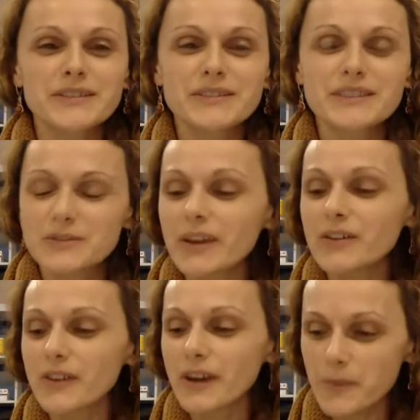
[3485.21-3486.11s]
So this will be
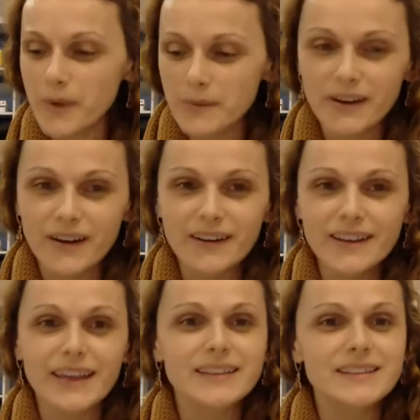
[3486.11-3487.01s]
a great webinar,
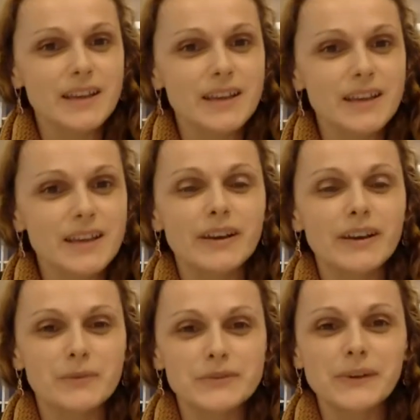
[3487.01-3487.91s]
again, coming up on
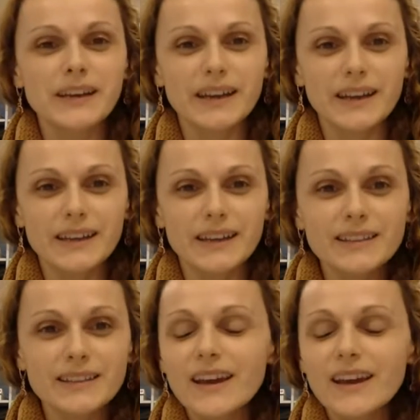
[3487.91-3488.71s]
April 29th.